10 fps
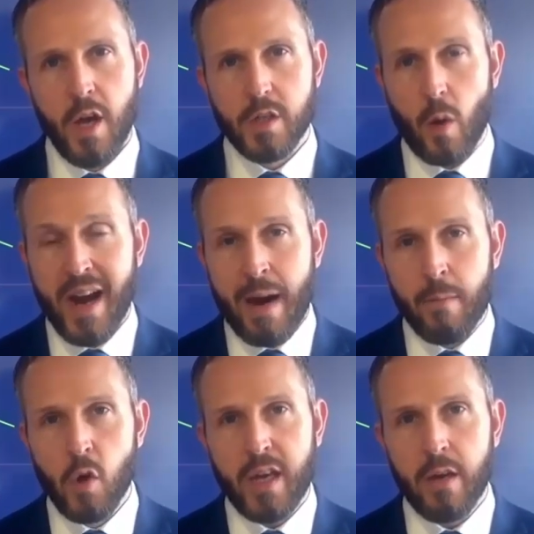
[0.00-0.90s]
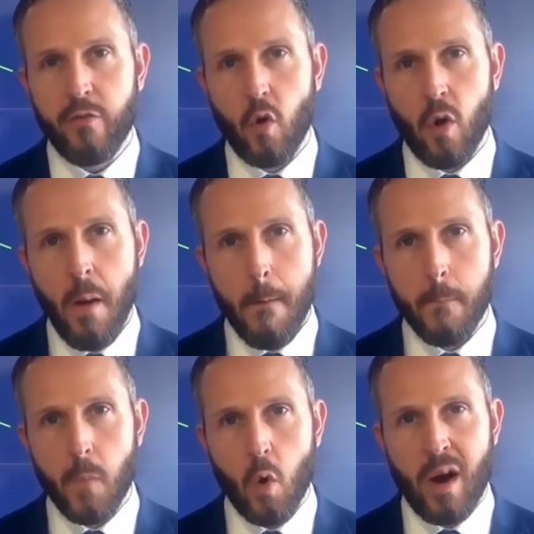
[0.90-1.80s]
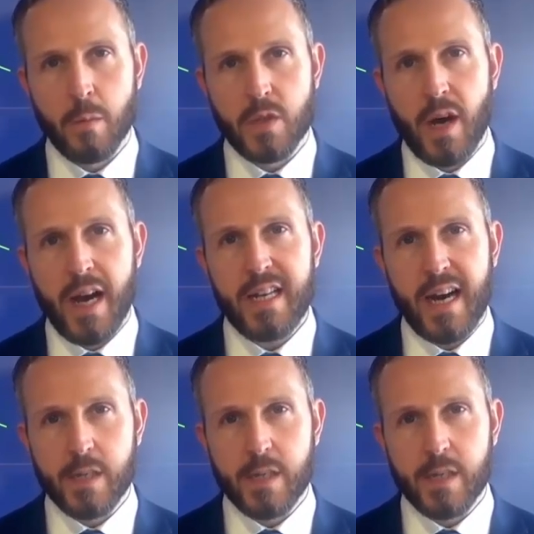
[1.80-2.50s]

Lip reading: So I am looking for more upside